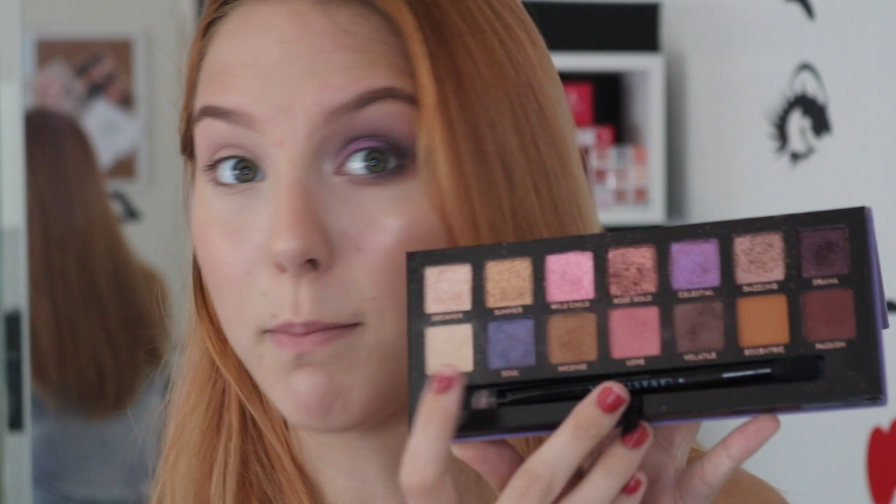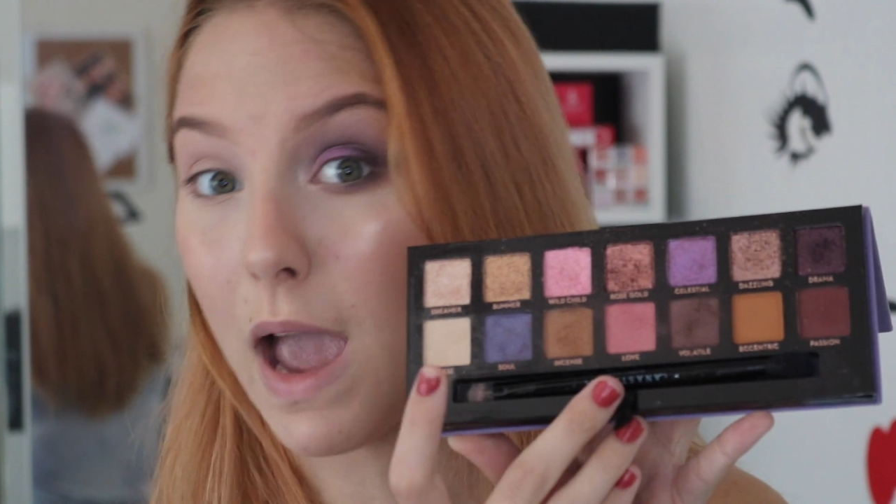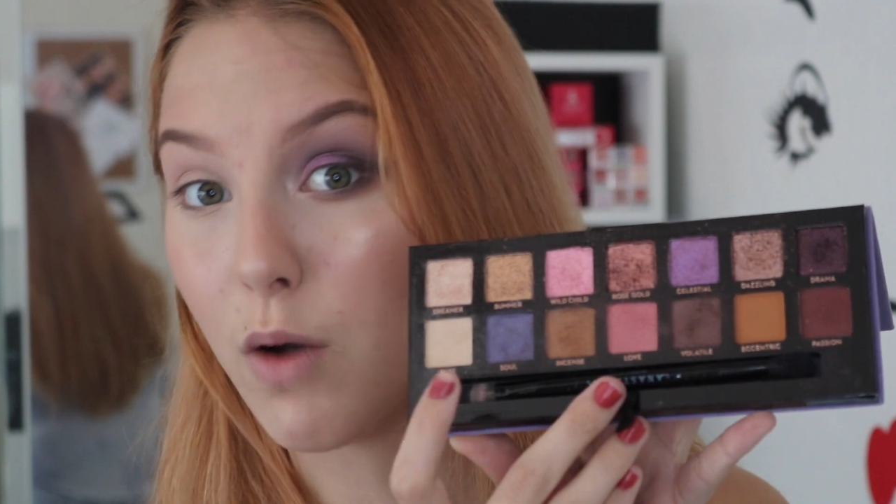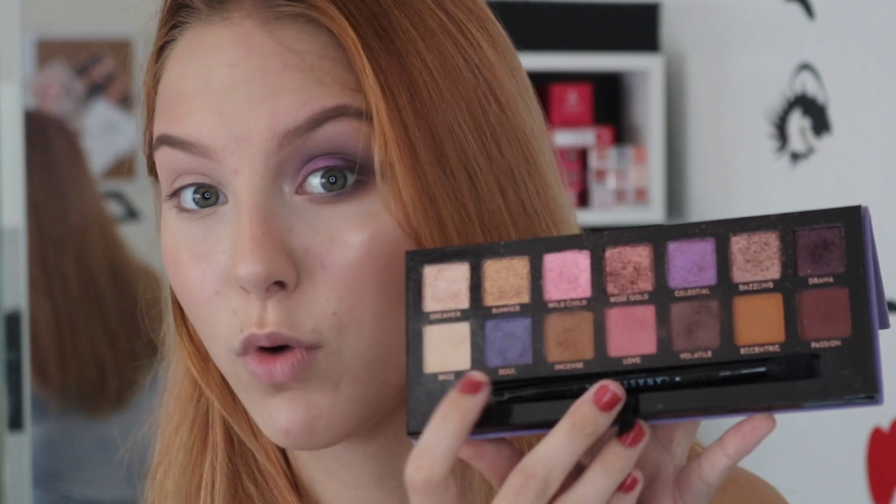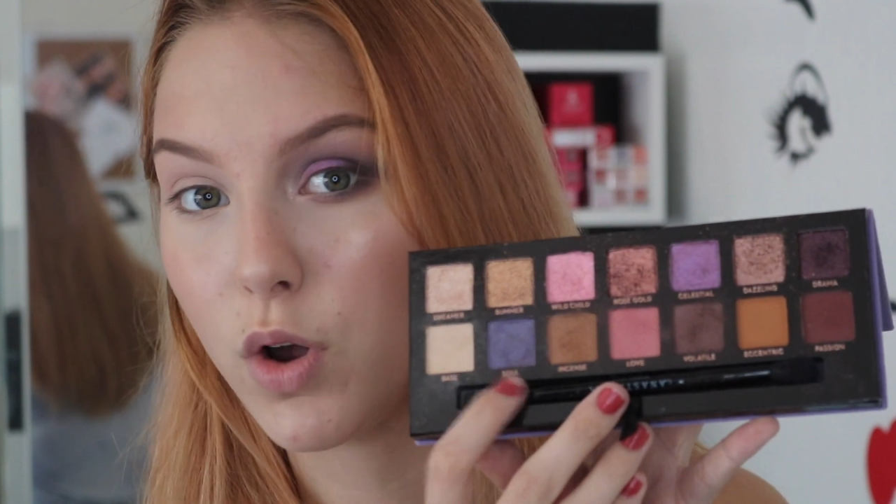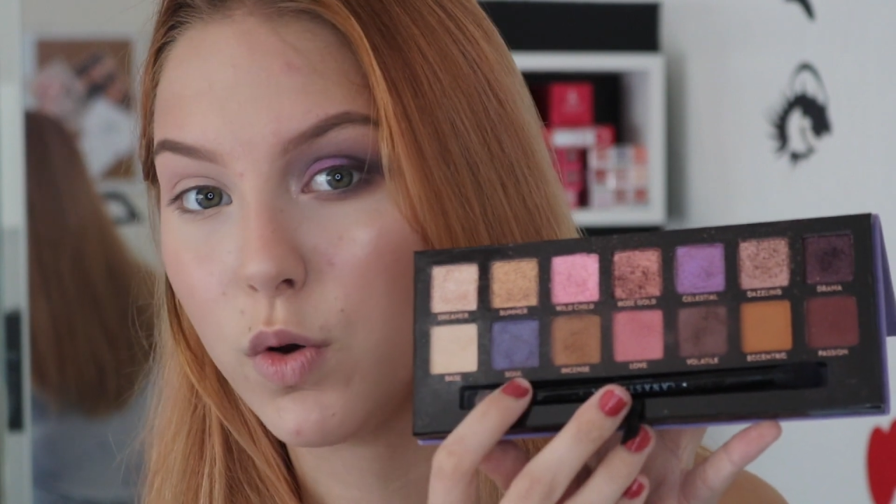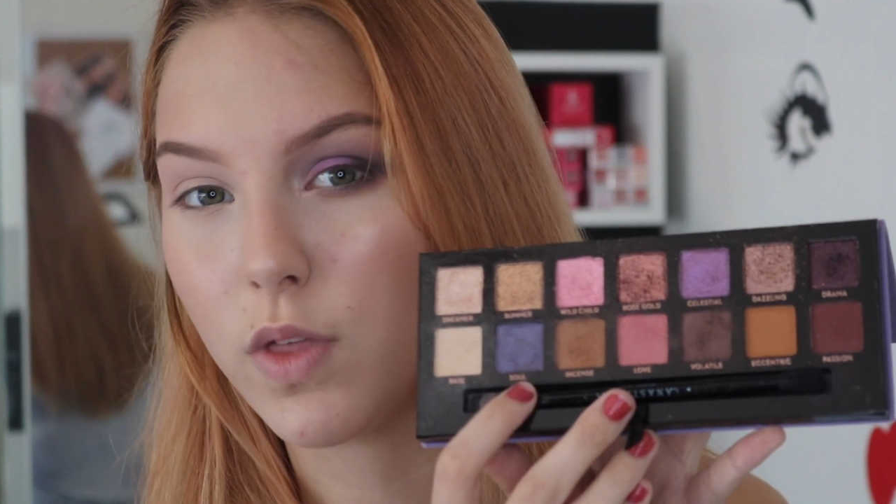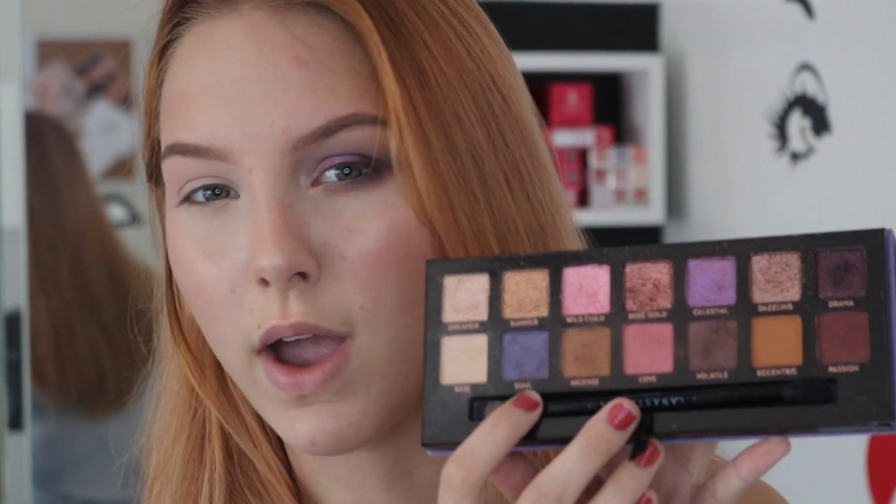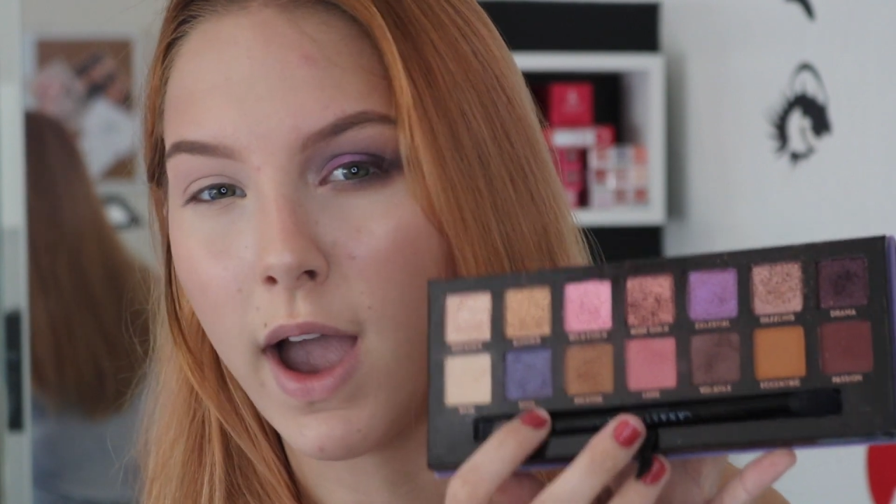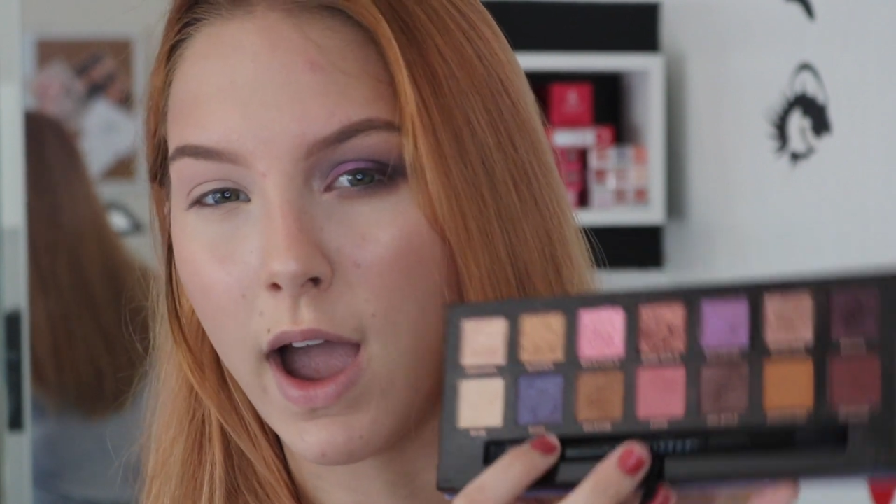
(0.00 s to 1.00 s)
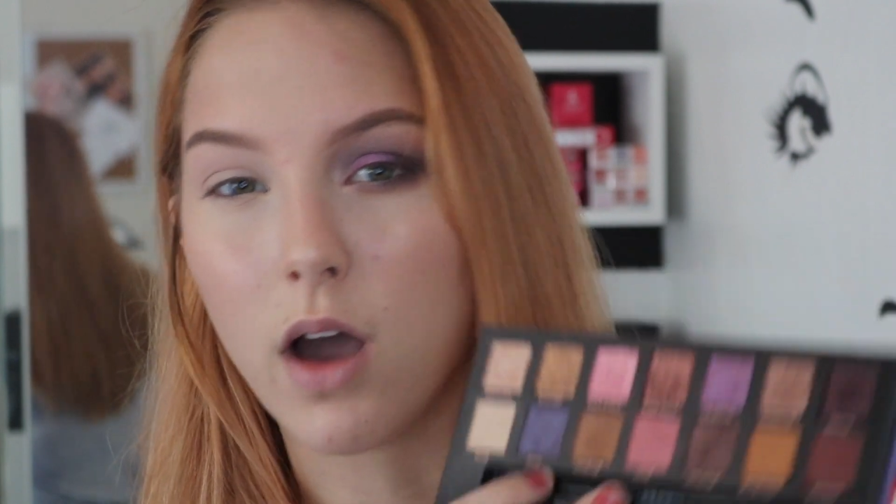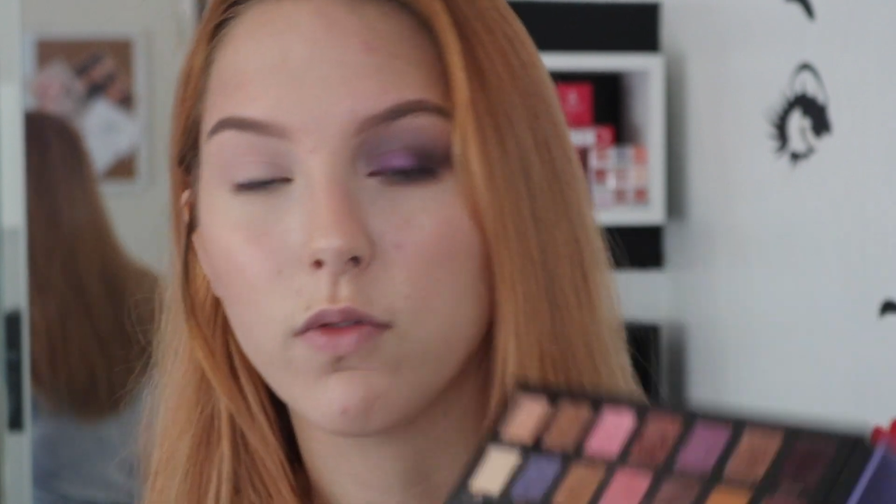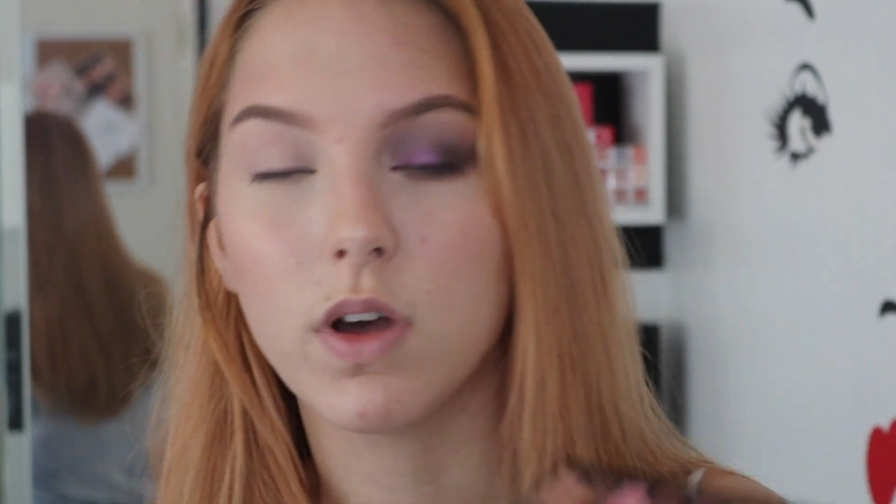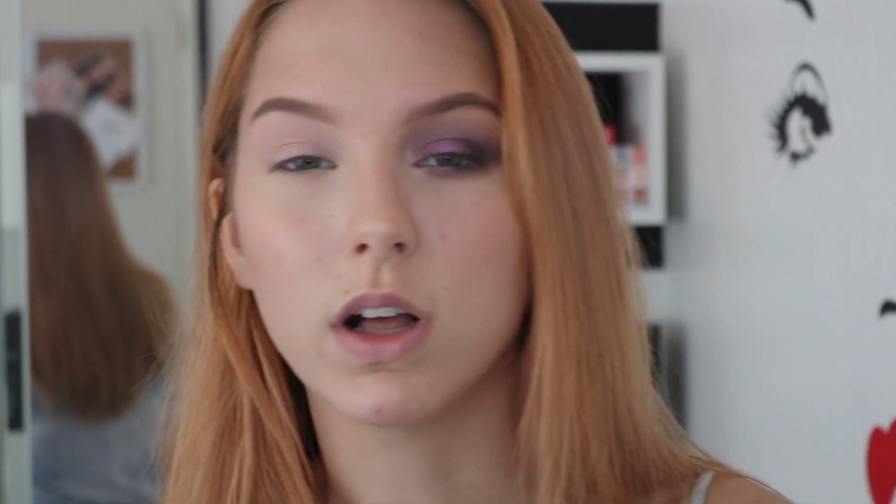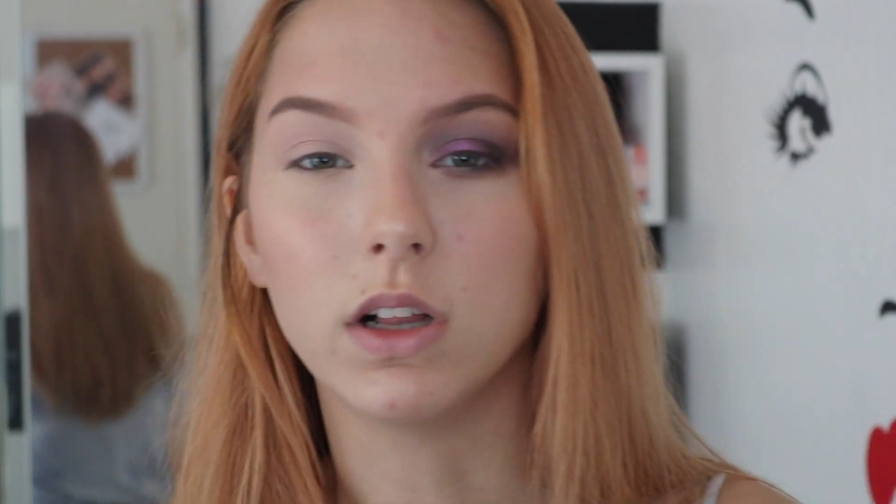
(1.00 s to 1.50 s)
matte row that
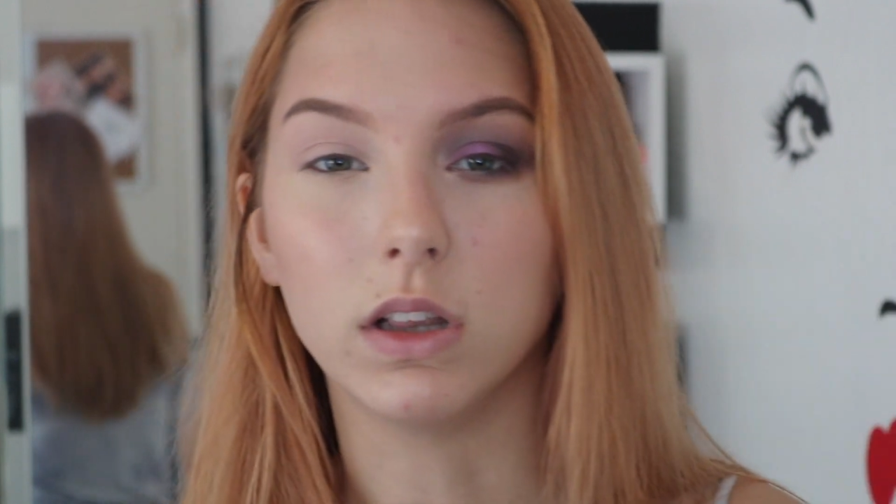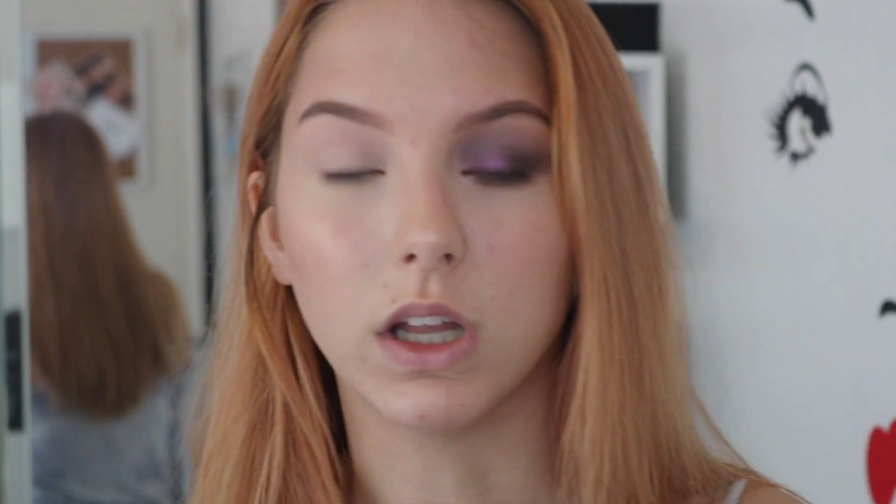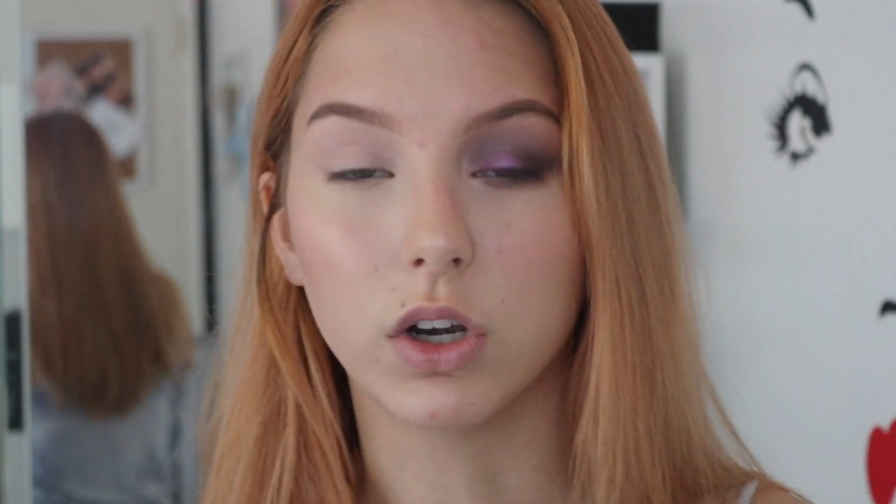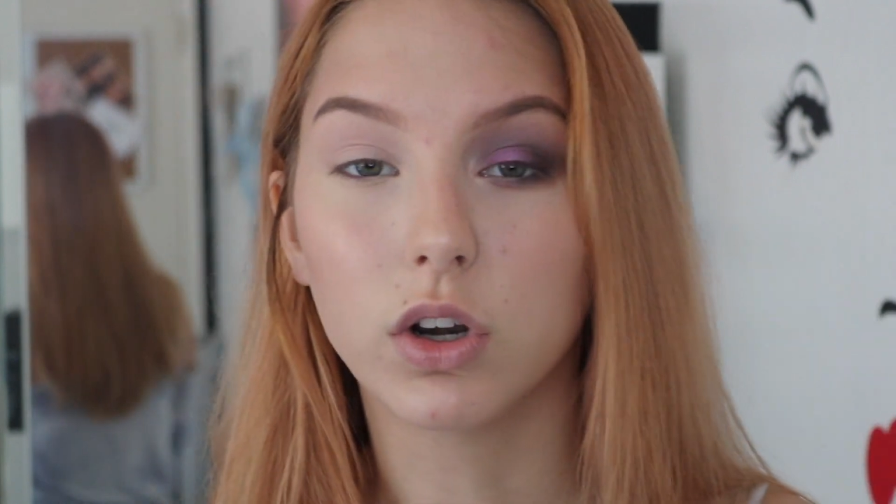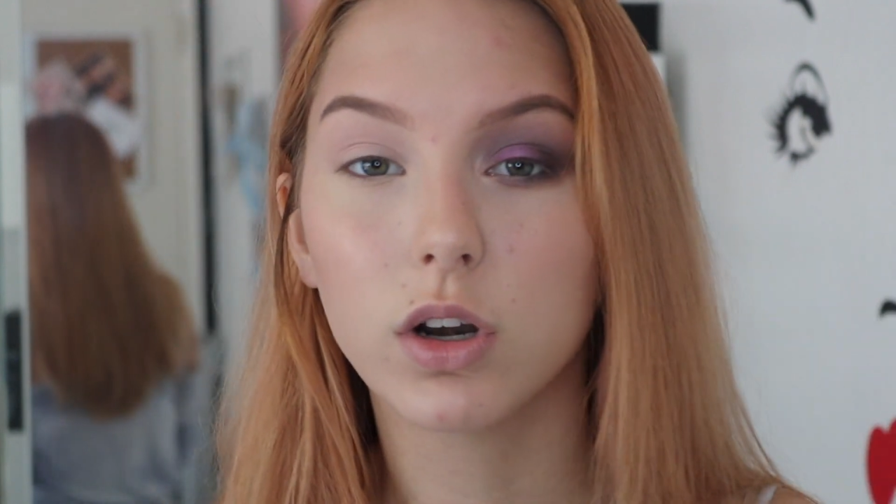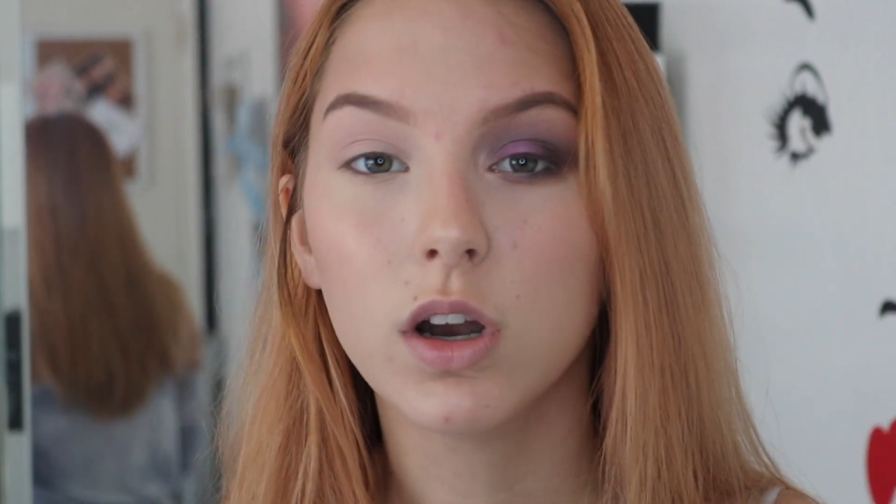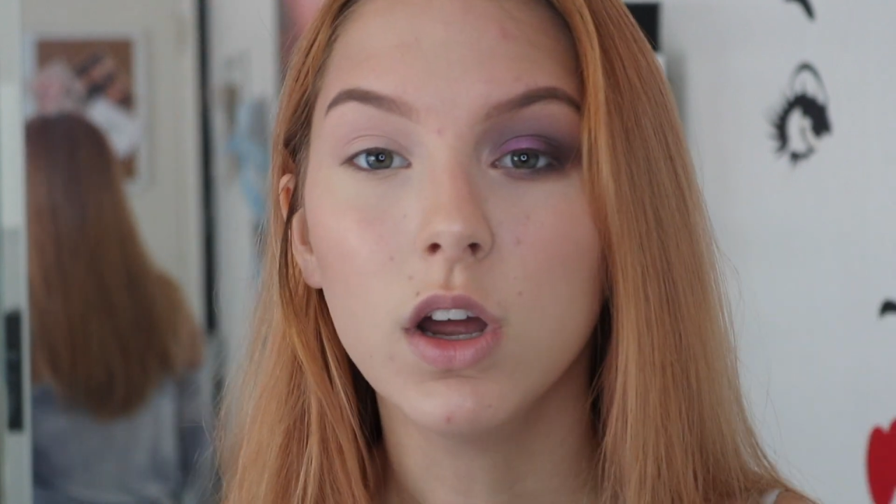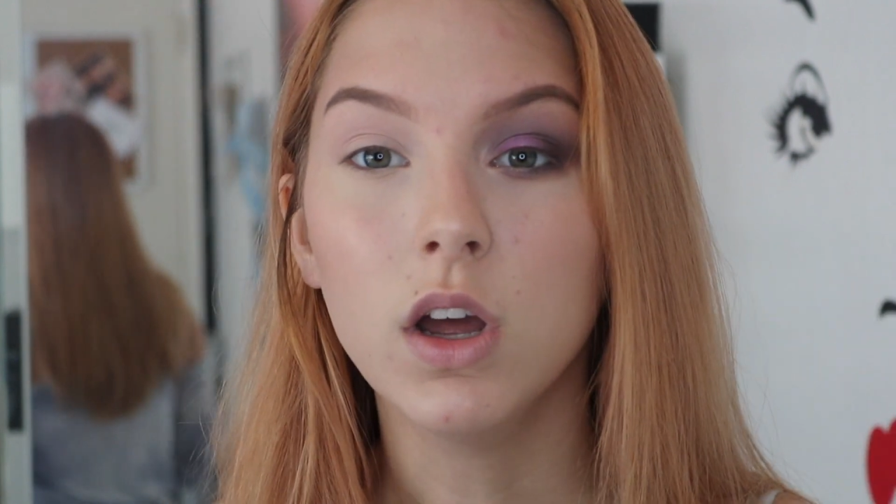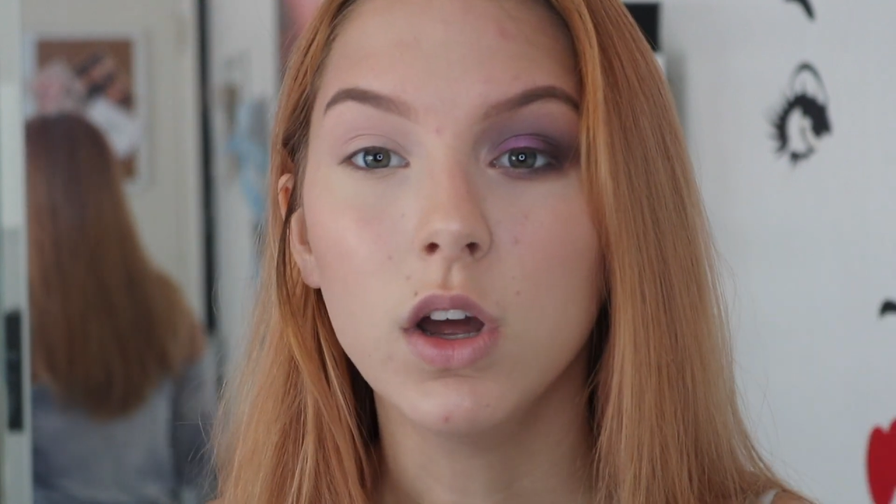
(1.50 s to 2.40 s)
have a glitter